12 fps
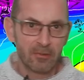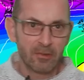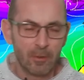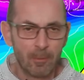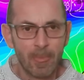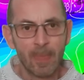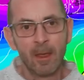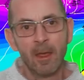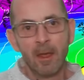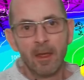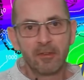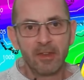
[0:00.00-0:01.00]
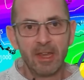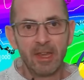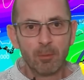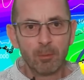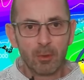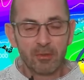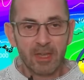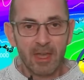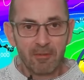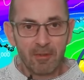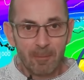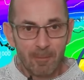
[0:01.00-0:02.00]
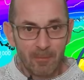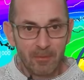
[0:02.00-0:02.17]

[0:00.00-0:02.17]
So taking them all together,